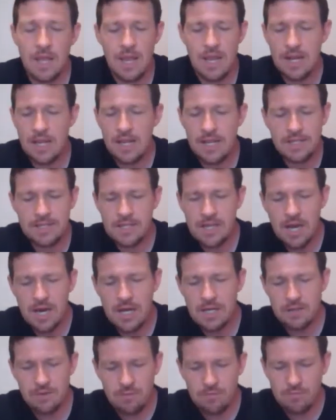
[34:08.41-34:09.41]
And it's
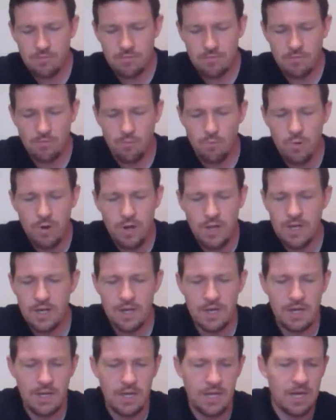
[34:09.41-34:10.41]
not
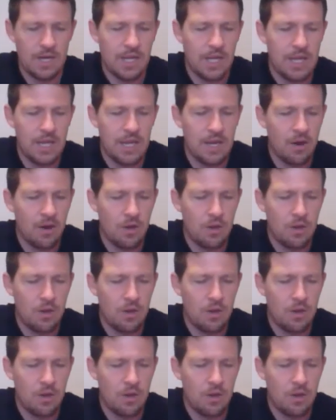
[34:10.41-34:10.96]
written in here.